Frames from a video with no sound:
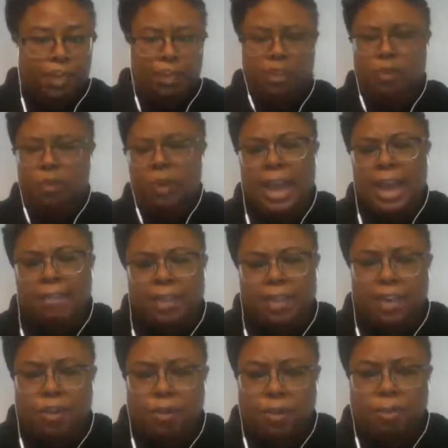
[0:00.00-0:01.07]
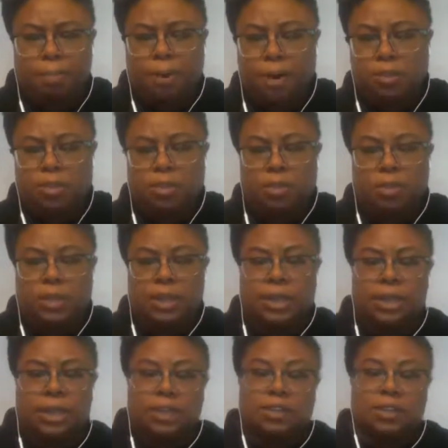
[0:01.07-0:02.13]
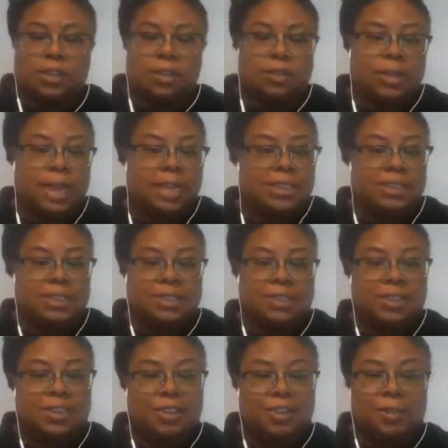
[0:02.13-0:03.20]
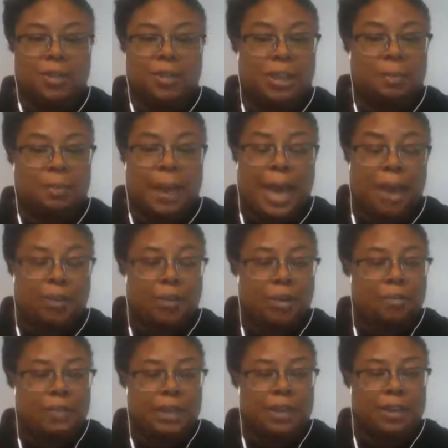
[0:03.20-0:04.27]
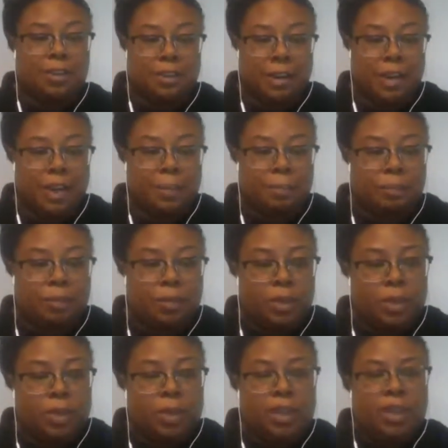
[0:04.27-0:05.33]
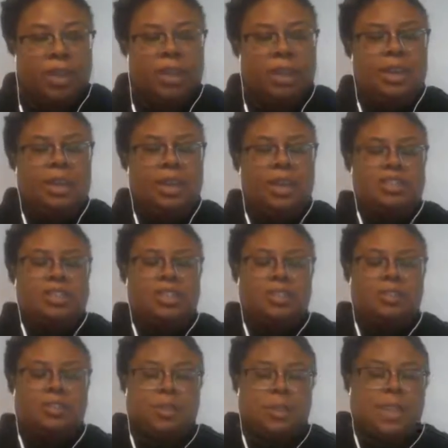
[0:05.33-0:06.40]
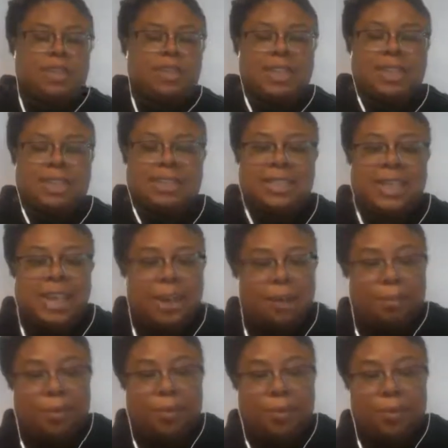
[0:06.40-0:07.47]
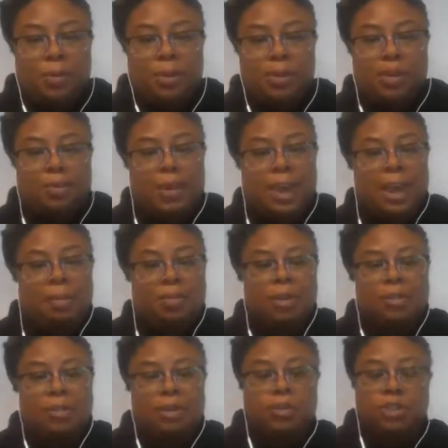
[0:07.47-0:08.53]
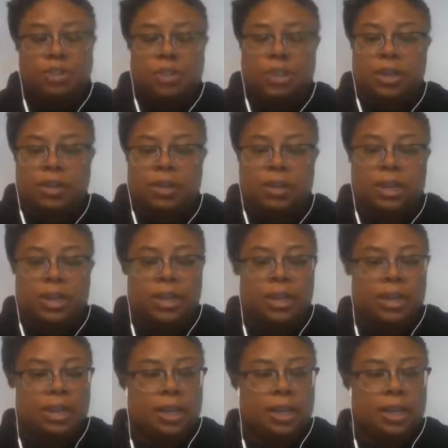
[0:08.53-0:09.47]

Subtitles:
You don't have to know them personally. So that's really the power of the internet. And just as an example of how revolutionary